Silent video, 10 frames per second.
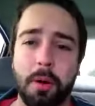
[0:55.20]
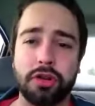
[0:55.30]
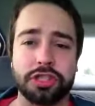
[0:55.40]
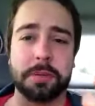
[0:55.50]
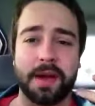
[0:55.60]

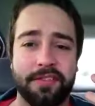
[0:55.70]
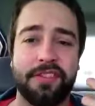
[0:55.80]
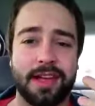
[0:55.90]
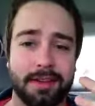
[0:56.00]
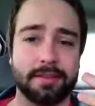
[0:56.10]
emotion in my
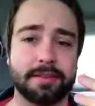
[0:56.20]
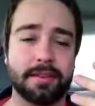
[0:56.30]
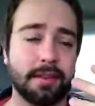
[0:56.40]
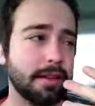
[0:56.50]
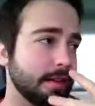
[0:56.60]
face.
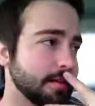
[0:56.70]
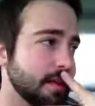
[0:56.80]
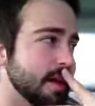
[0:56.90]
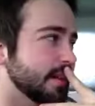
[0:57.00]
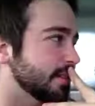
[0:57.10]

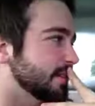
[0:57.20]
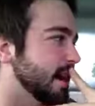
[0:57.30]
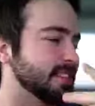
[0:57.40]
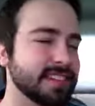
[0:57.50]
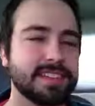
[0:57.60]
Like,
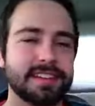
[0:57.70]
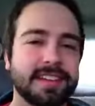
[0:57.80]
I think,